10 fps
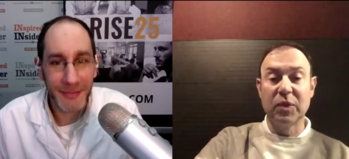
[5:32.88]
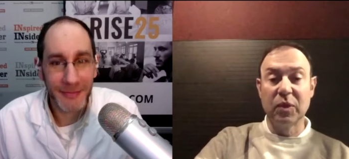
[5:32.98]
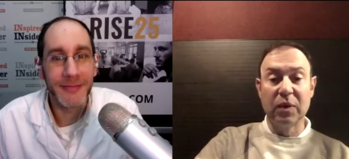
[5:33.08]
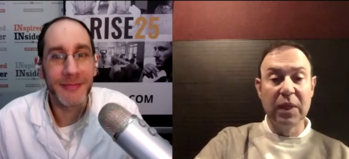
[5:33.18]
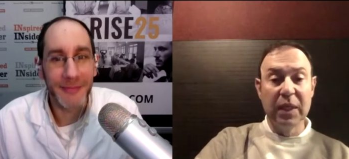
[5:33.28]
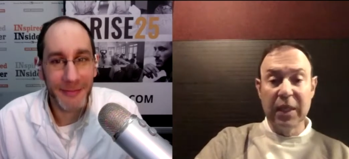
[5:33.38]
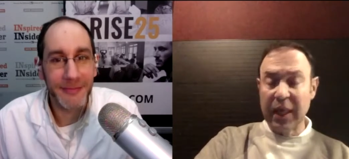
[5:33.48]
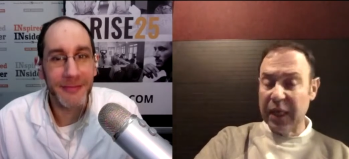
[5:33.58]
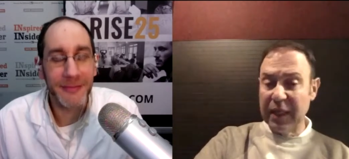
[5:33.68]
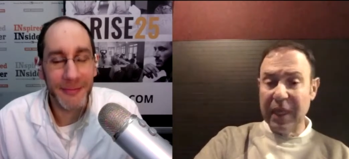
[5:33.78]
Speaker 1: to do.
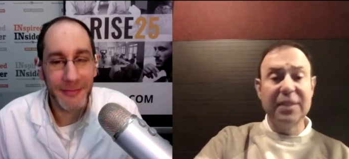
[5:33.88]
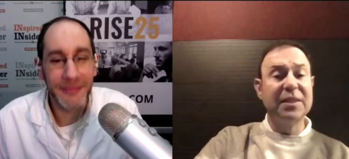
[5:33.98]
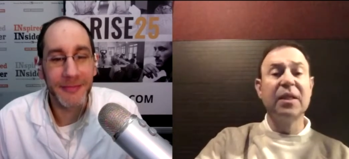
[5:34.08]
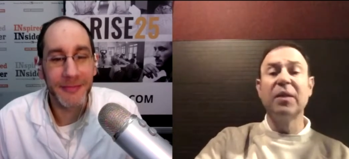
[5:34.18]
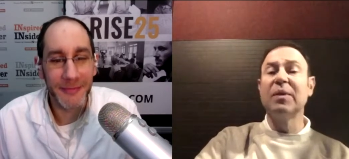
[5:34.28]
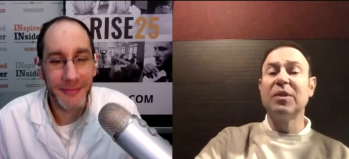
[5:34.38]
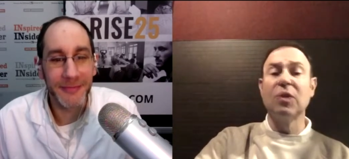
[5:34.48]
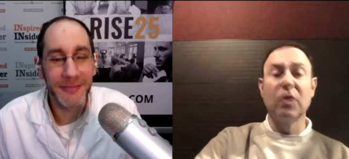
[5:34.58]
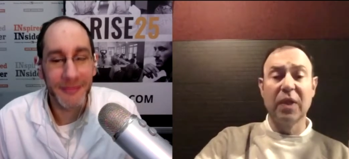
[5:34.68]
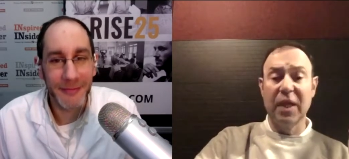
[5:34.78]
And instantly we
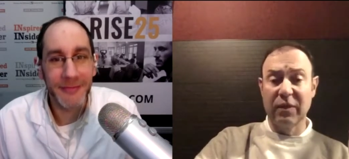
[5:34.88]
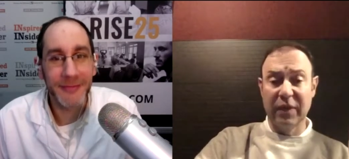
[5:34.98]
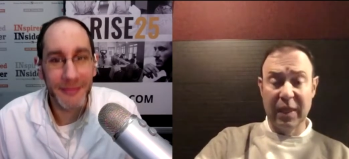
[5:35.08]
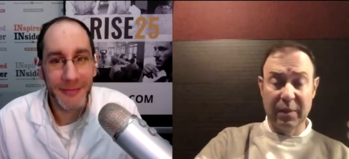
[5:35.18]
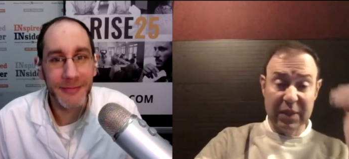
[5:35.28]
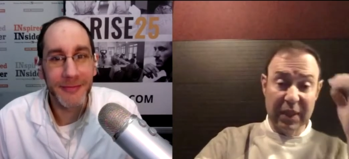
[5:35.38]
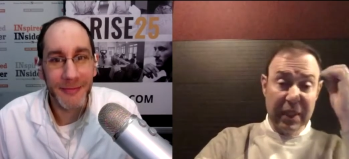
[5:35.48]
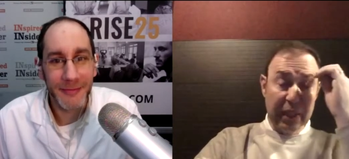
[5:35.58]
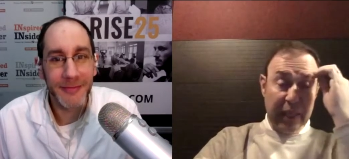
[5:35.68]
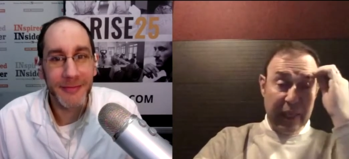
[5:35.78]
sold a lot of games.
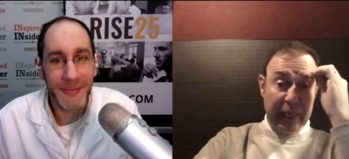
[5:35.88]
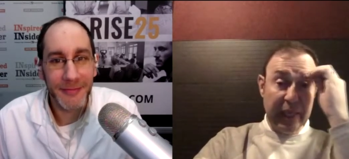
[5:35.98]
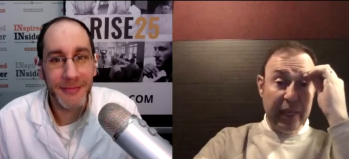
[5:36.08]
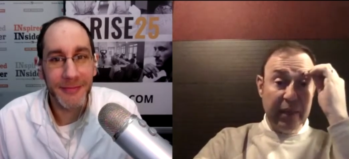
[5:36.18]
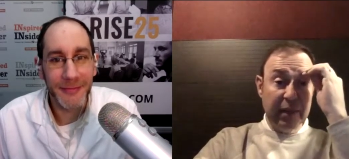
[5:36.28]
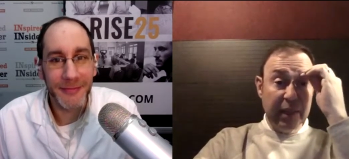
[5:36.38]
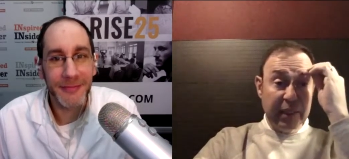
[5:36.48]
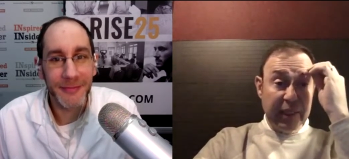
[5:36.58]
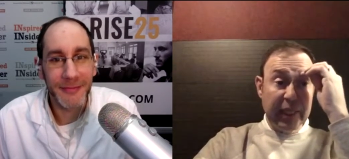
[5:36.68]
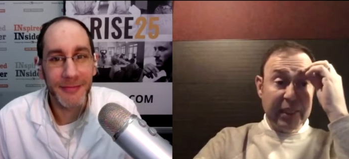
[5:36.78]
And then
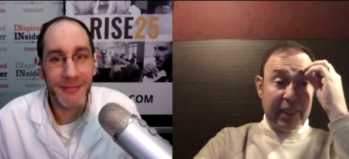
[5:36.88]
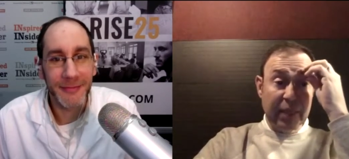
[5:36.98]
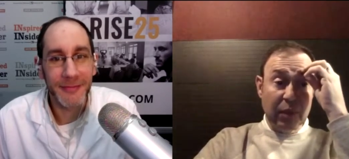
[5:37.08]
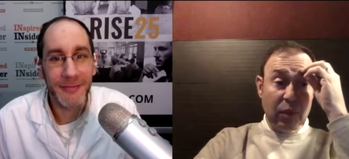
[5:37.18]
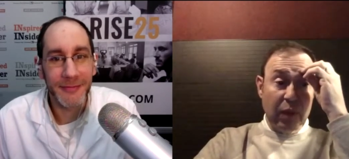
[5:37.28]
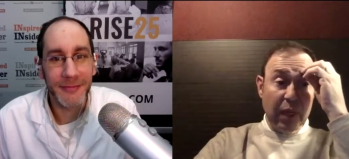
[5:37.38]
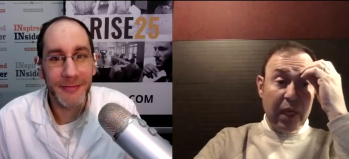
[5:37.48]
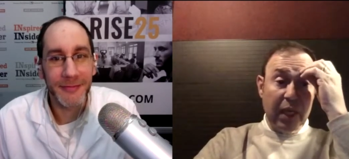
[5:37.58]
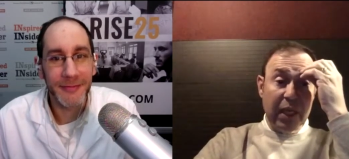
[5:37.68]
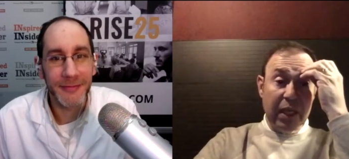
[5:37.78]
the next game that
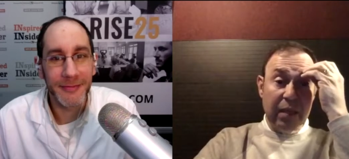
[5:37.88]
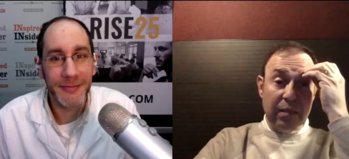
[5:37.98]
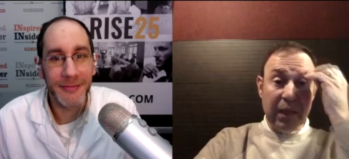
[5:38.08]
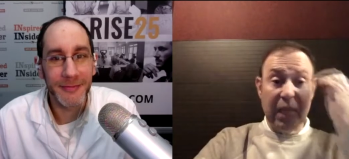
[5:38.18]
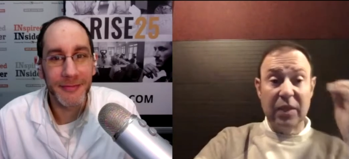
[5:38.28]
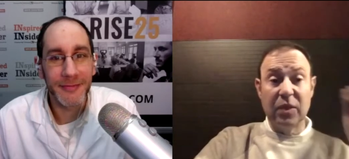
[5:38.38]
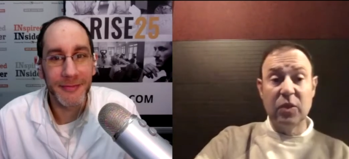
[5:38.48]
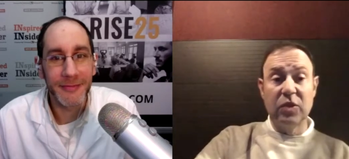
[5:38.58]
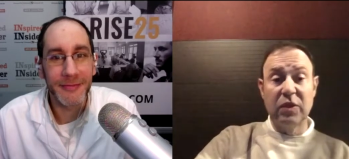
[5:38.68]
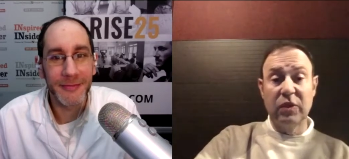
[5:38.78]
really made a
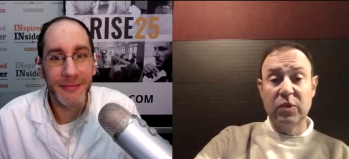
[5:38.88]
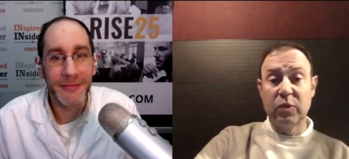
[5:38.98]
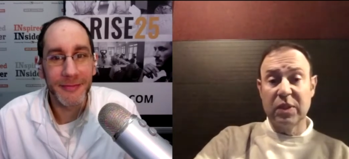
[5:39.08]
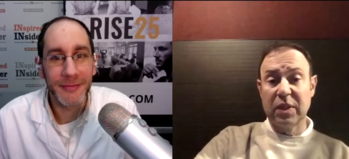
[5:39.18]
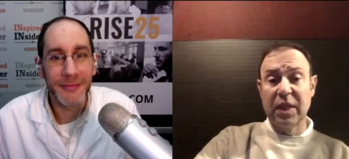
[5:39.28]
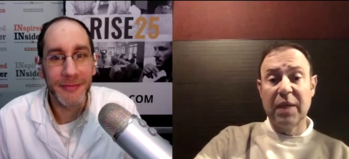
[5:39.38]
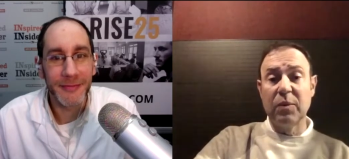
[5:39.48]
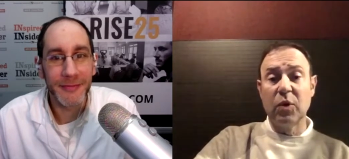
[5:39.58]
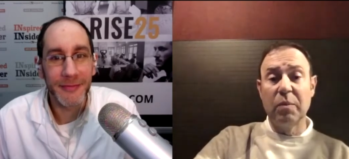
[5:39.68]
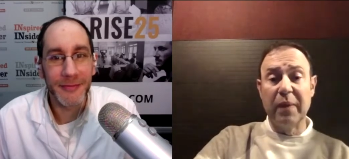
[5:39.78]
huge difference was a game
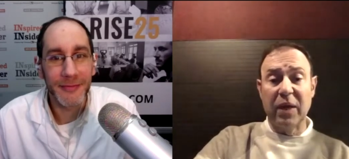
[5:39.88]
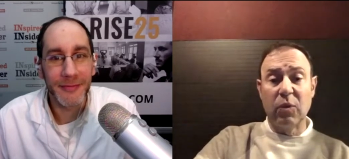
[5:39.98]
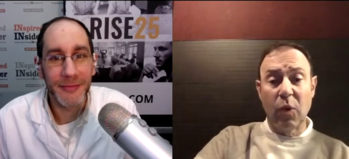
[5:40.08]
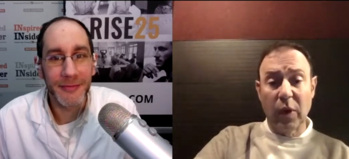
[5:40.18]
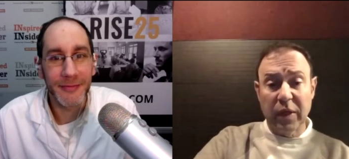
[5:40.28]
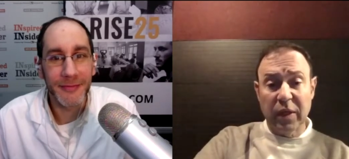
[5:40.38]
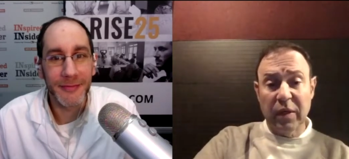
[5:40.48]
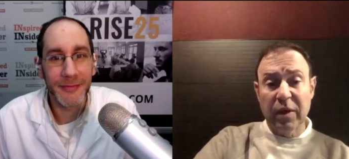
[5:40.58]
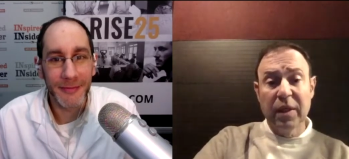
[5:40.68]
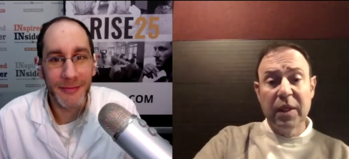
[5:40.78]
called
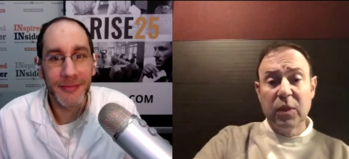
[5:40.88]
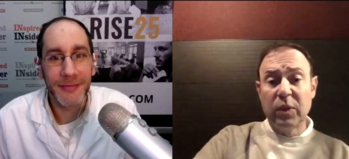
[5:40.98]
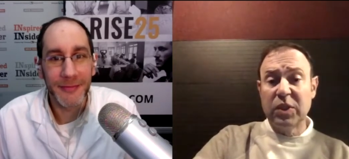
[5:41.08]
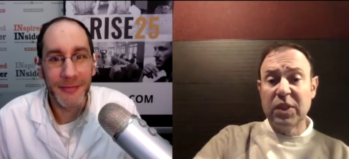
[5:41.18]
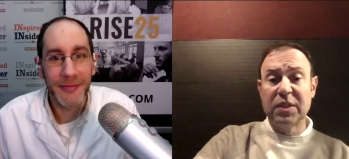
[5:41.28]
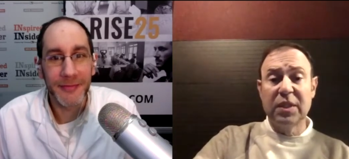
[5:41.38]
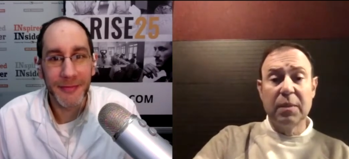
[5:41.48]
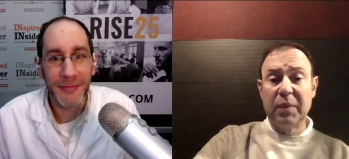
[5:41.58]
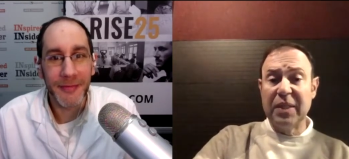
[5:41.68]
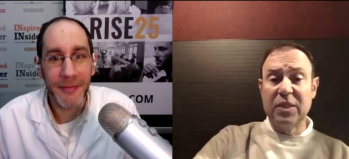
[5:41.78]
MechWarrior, which is
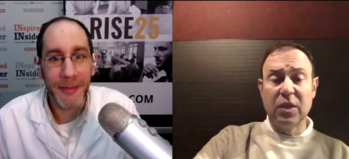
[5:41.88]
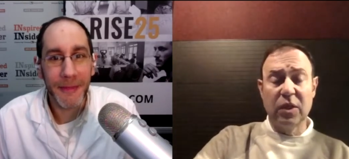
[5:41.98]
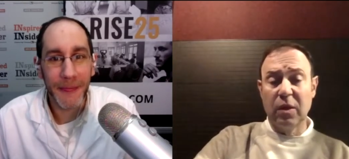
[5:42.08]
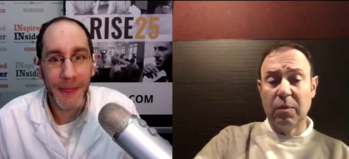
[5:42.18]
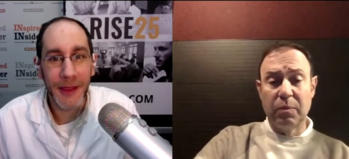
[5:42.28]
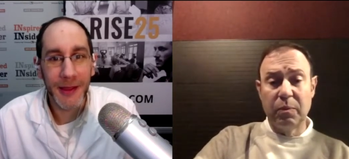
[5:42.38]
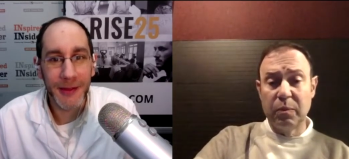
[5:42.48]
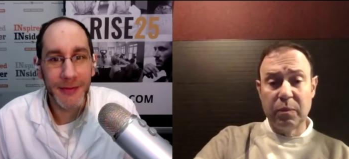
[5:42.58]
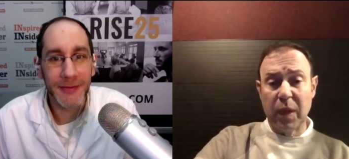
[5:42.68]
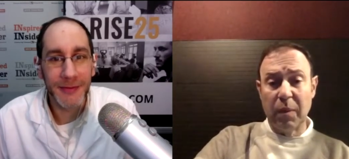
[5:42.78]
based on a,
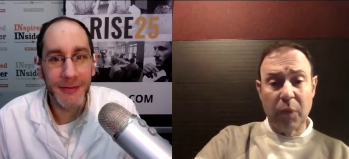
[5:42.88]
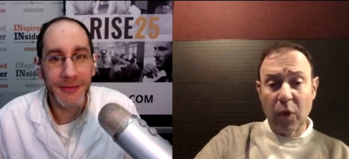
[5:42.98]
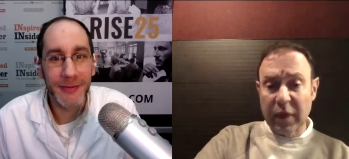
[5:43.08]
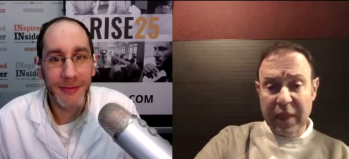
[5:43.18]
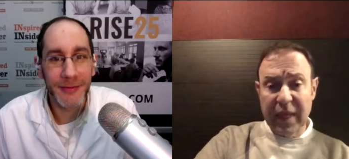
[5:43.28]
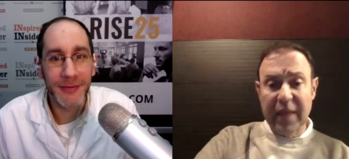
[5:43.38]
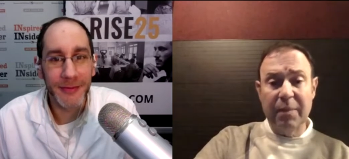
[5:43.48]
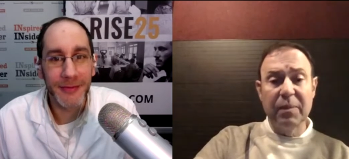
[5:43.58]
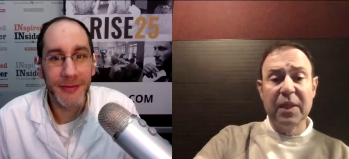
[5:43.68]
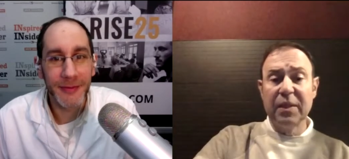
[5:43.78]
a board
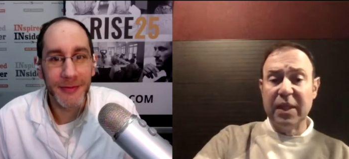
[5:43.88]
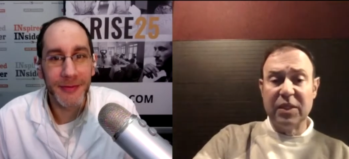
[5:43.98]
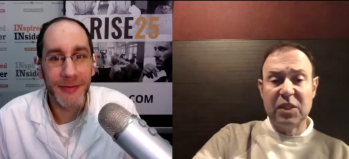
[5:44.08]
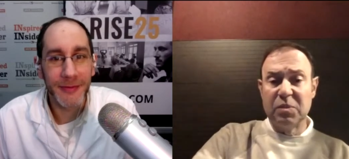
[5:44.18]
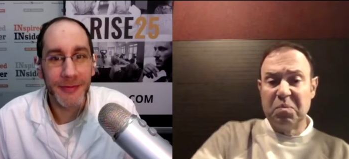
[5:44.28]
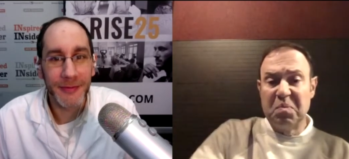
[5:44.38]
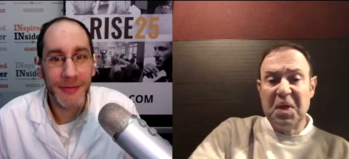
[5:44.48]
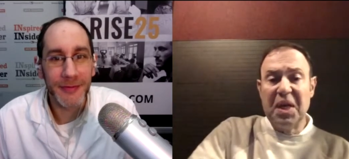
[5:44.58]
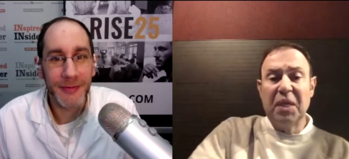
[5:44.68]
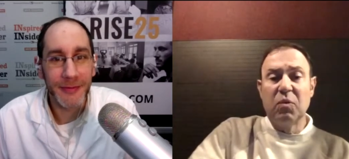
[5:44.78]
game. It's just
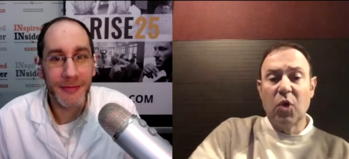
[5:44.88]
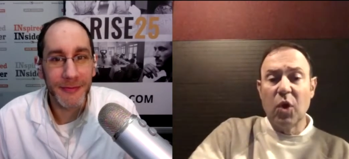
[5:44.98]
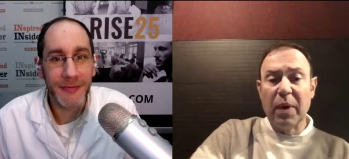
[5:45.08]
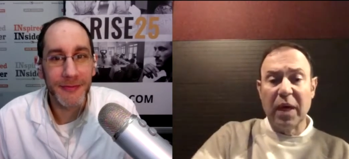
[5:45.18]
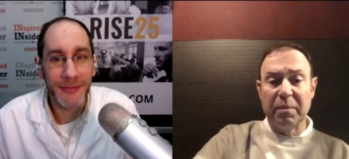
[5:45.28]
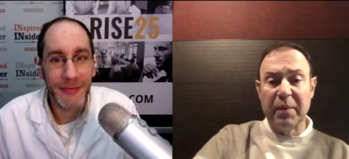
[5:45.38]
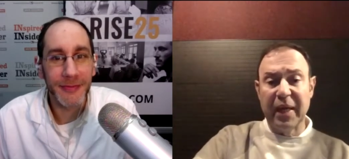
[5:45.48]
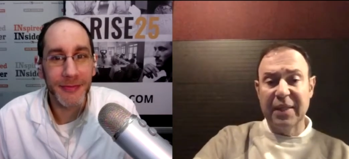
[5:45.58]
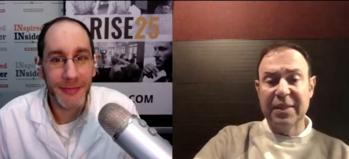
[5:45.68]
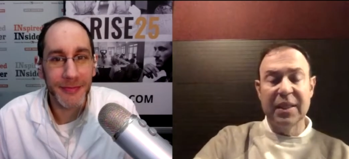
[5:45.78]
big robot
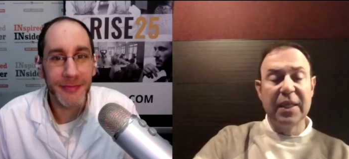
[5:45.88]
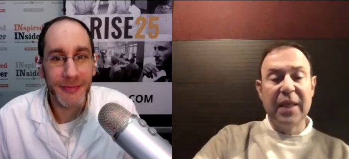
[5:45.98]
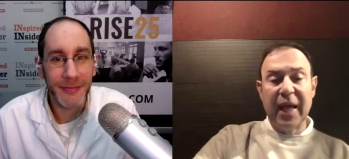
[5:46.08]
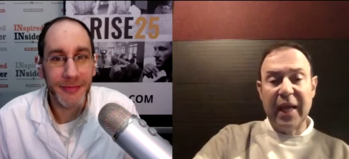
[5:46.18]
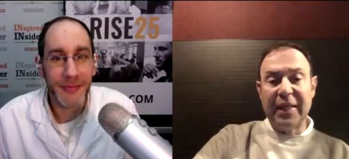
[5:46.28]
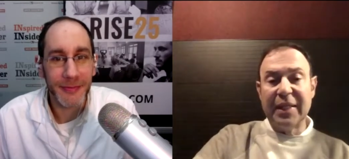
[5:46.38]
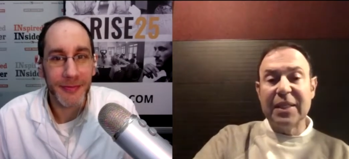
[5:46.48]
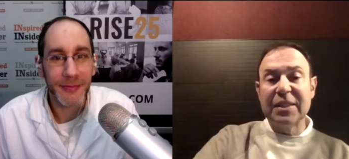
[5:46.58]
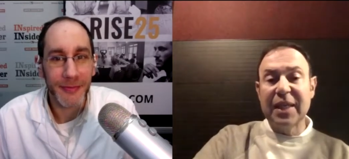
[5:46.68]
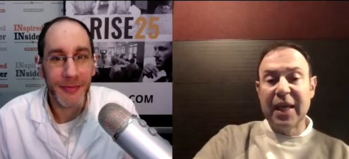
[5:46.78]
mechs. And
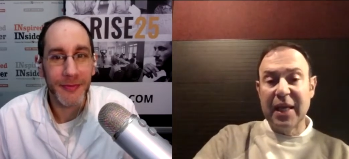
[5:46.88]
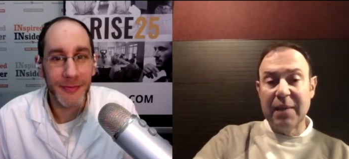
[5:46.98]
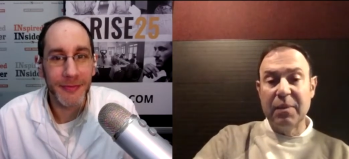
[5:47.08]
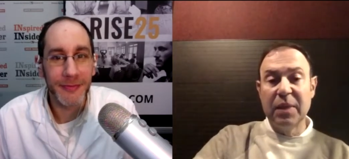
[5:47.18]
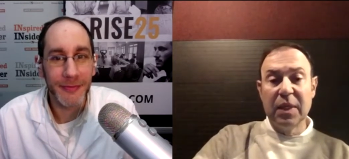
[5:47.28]
this game